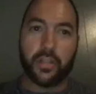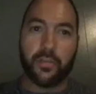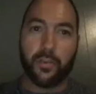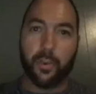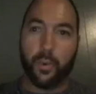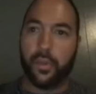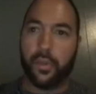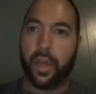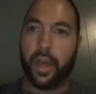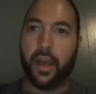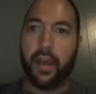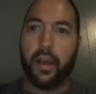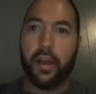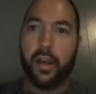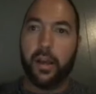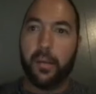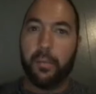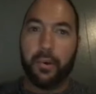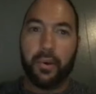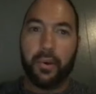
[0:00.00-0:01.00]
for that,
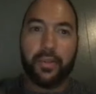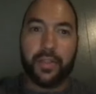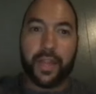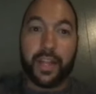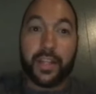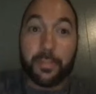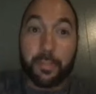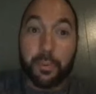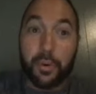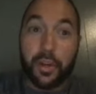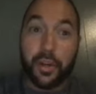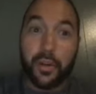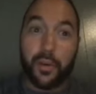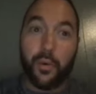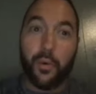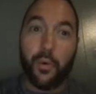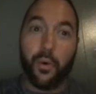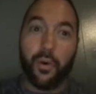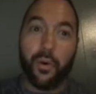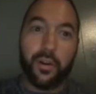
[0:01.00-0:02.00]
but that's pretty
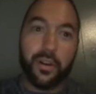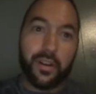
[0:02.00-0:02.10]
cool.